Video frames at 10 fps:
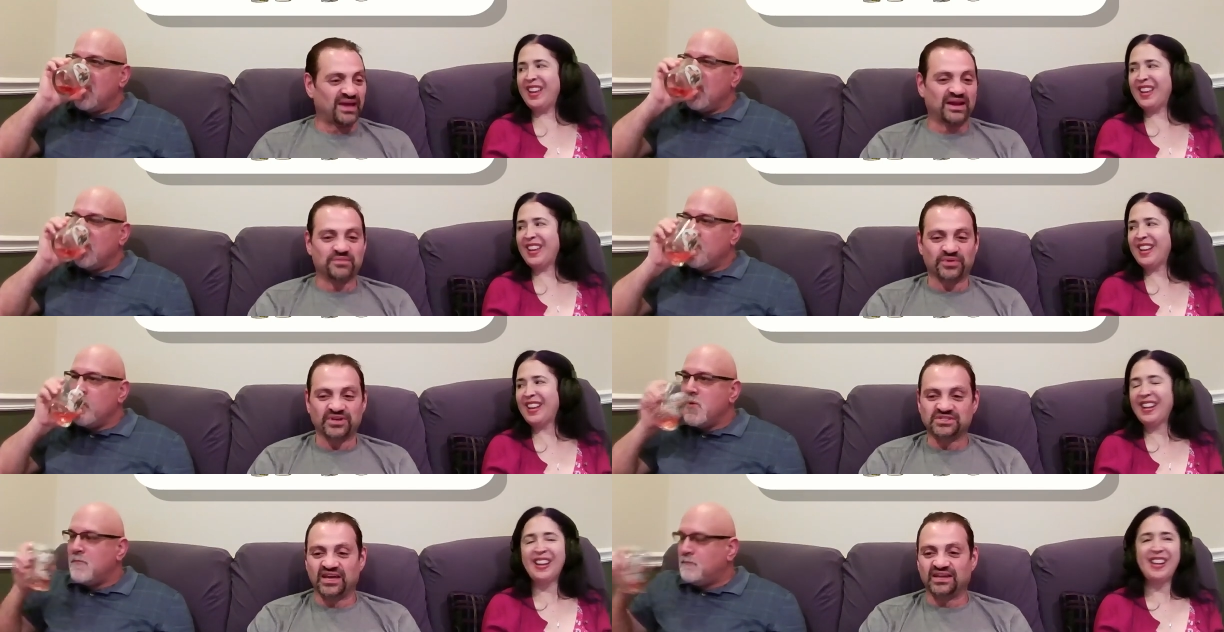Speaker 1: man.
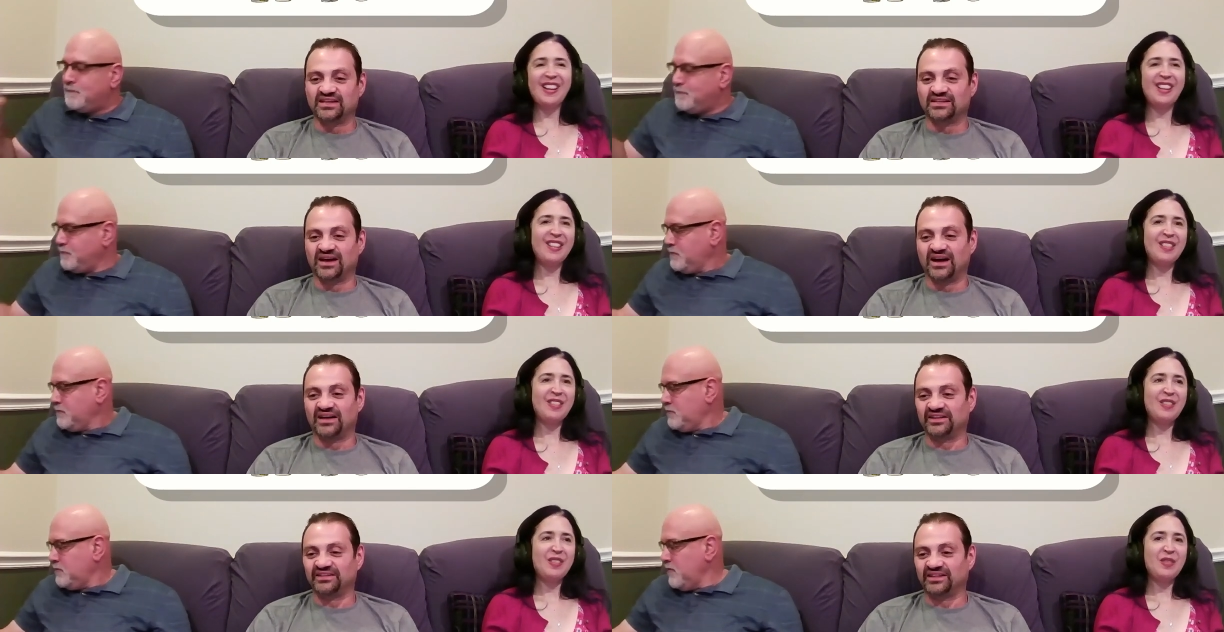Appreciate it.
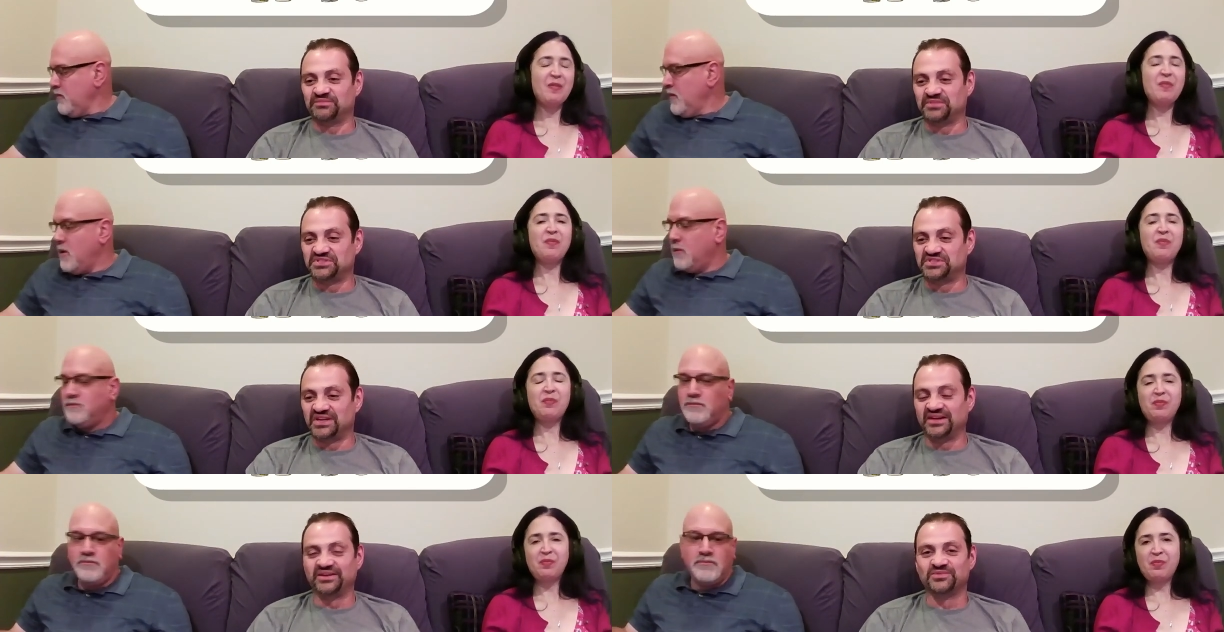Uh, let me sit
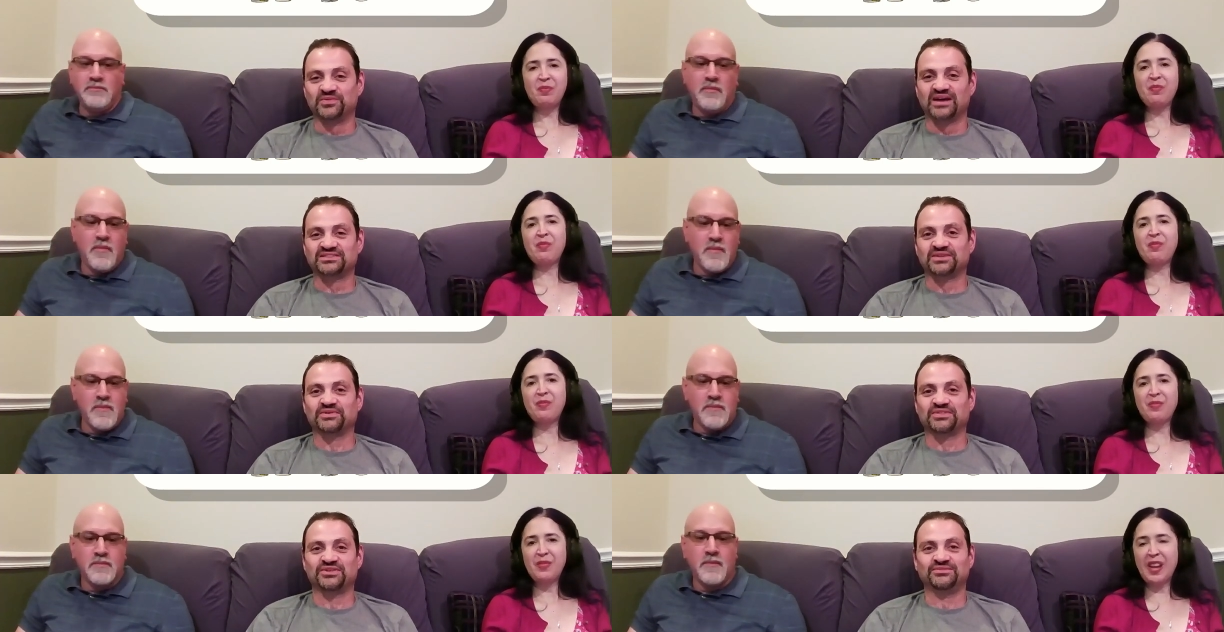in here, watch that
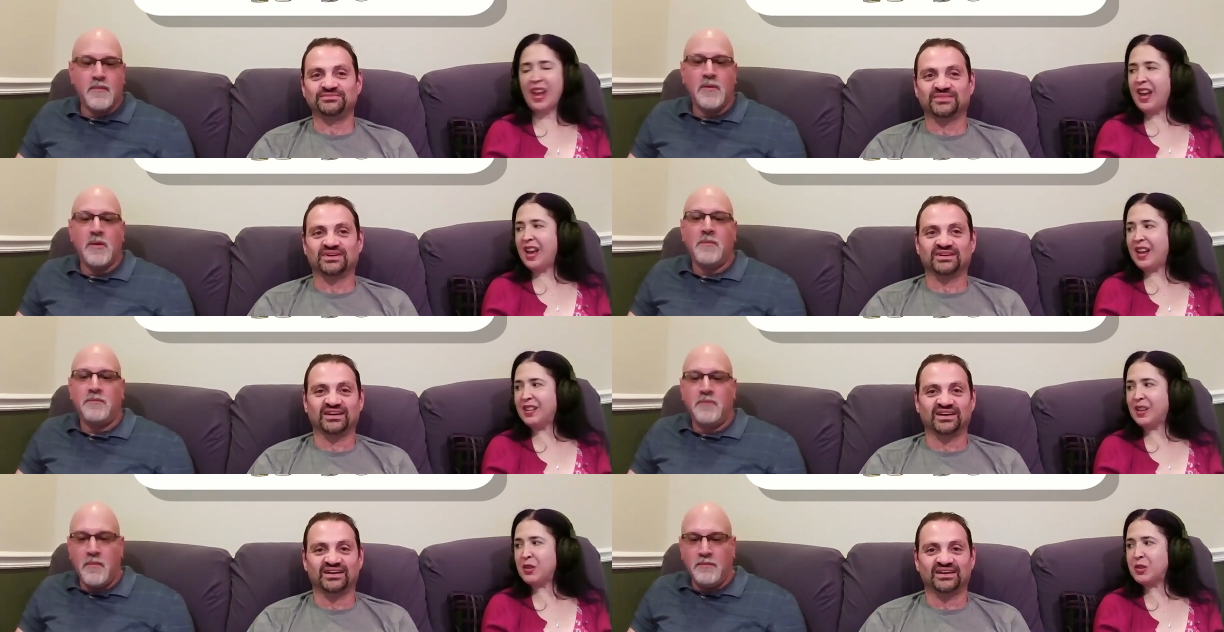with you.
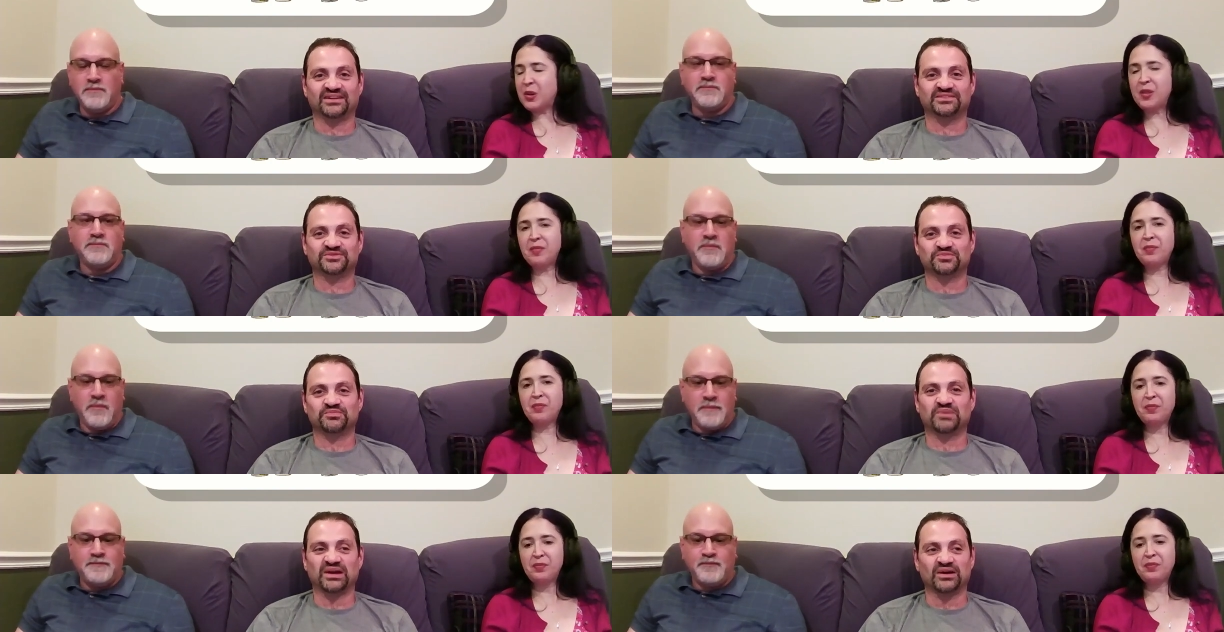Yeah, uh, It's
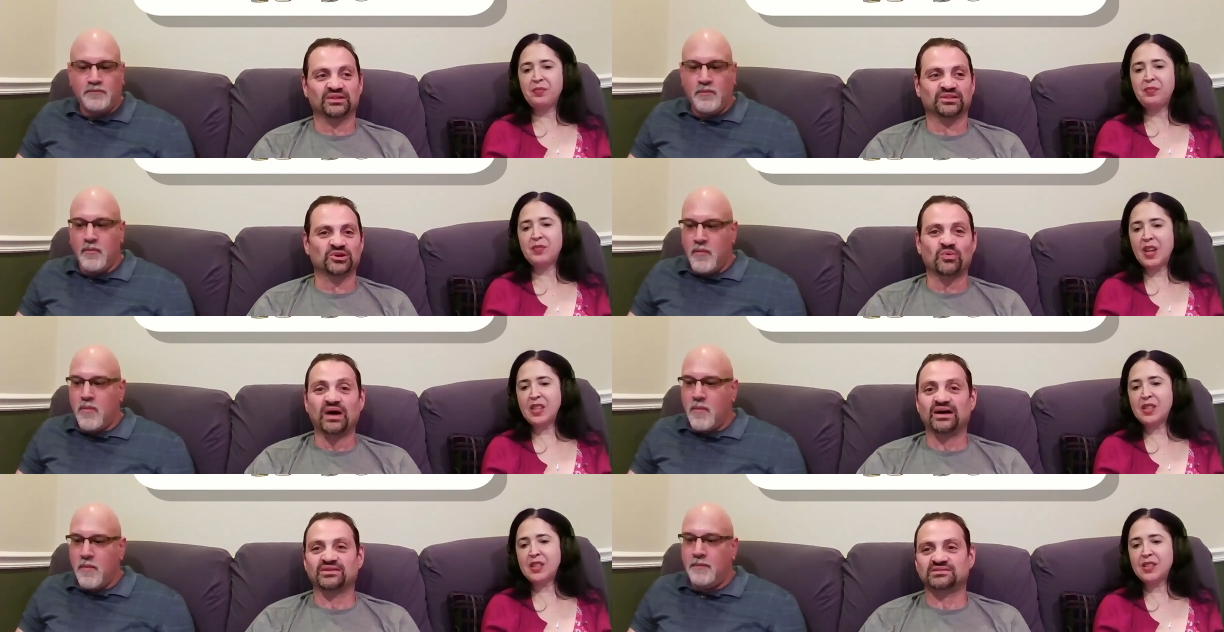been a little nice.
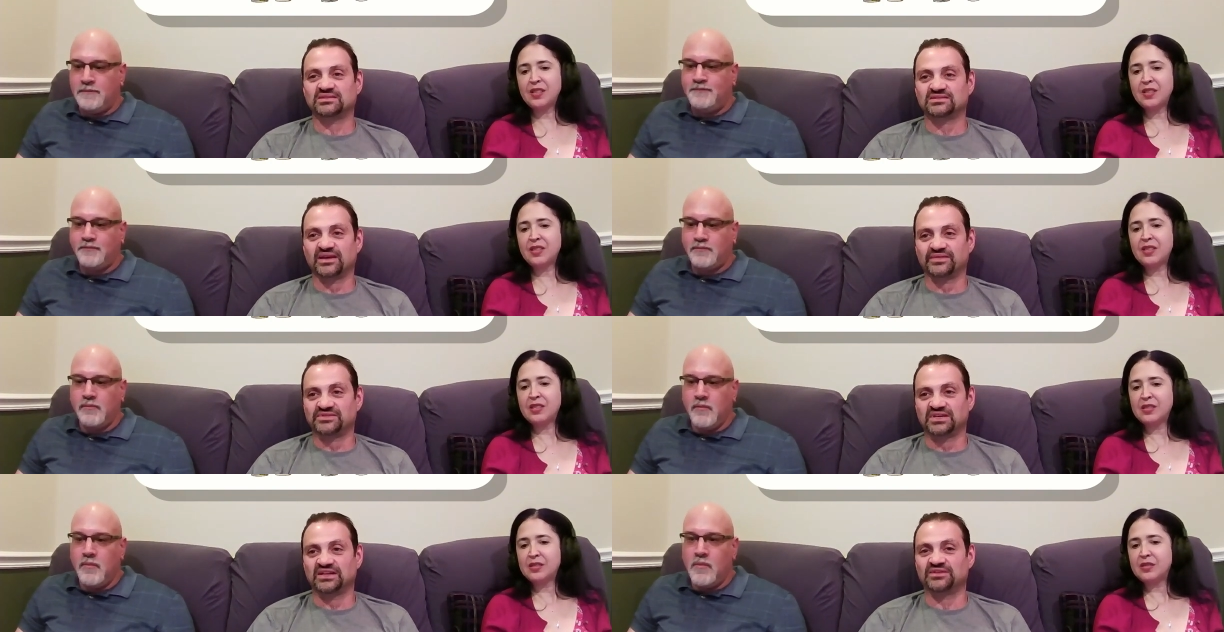while since I've
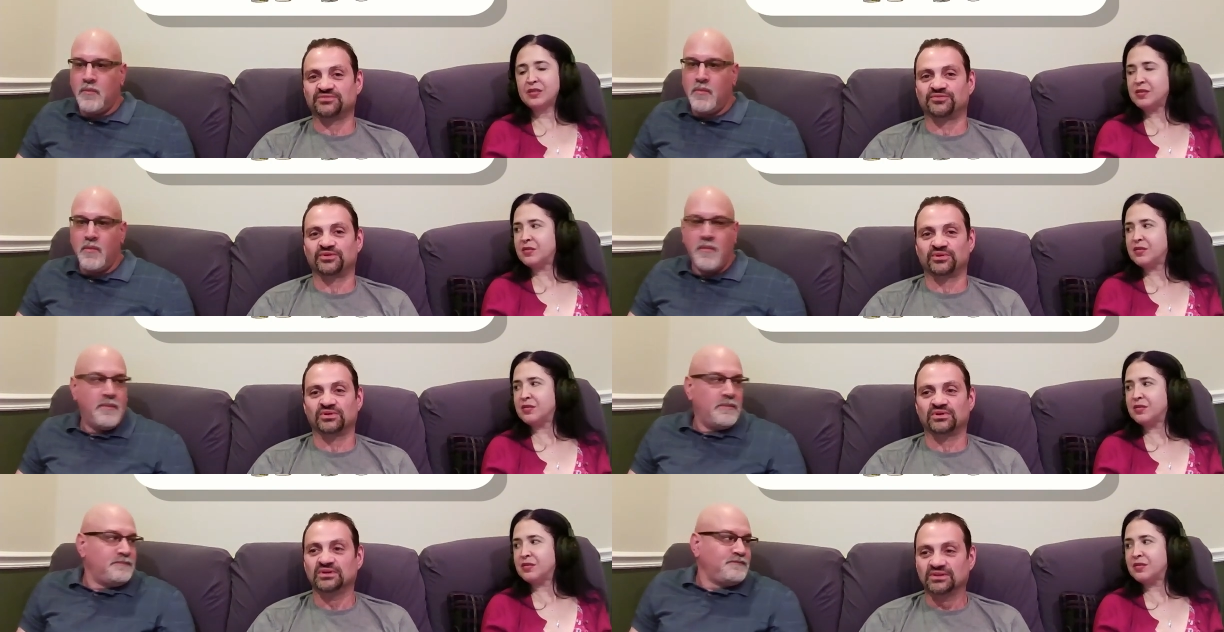seen it
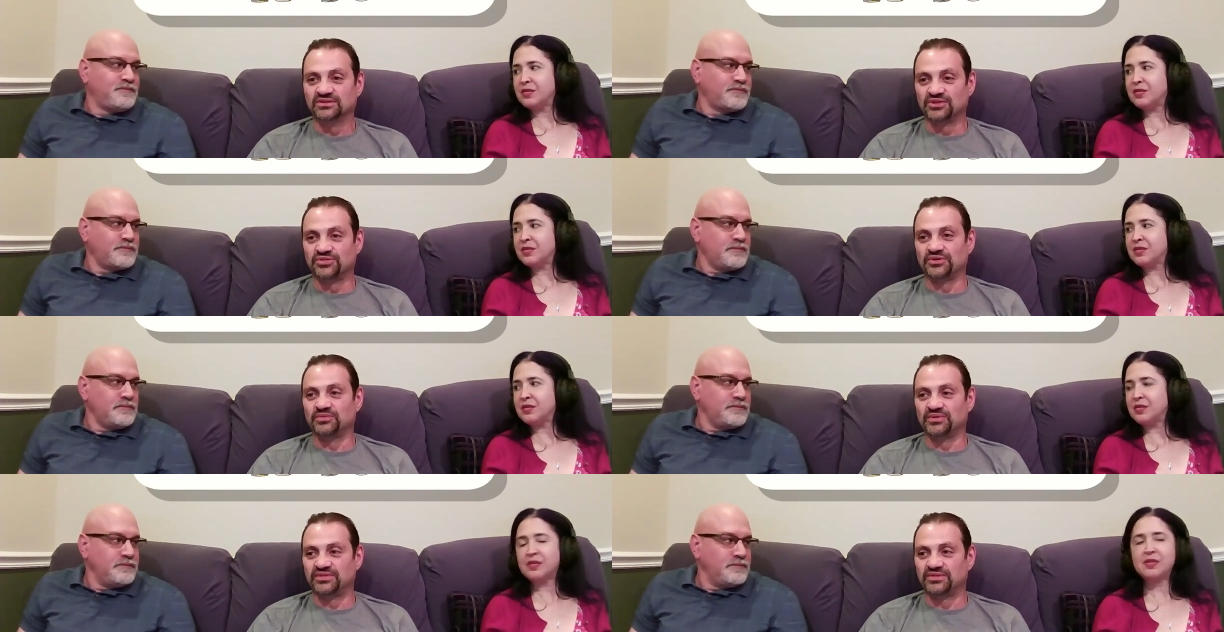for the
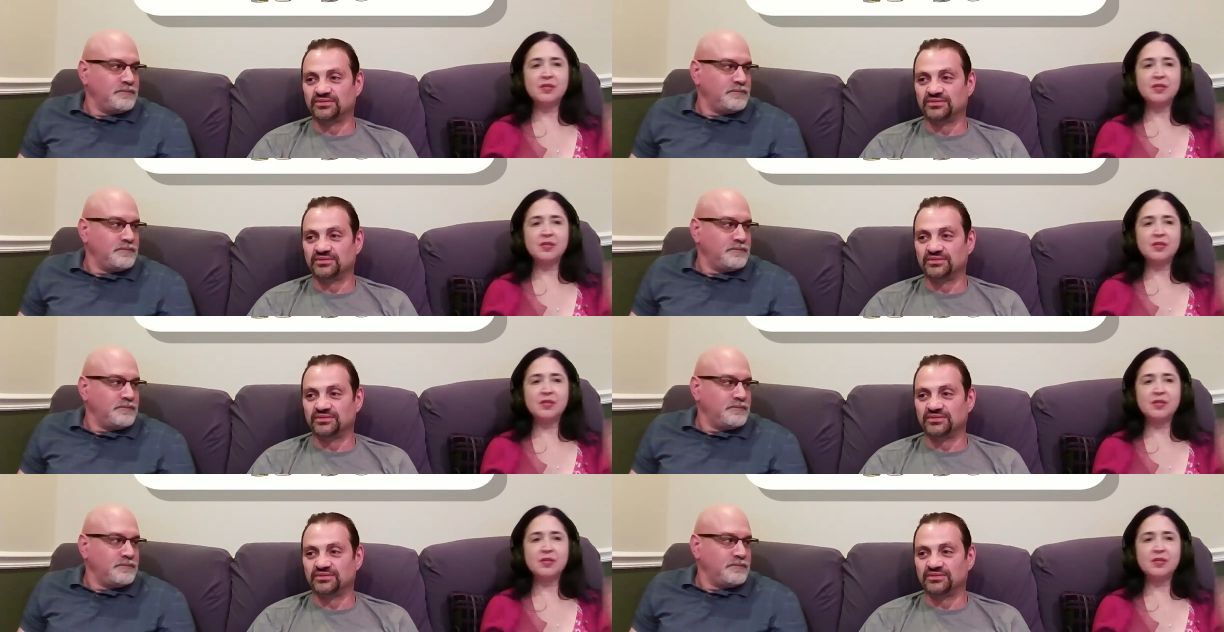31st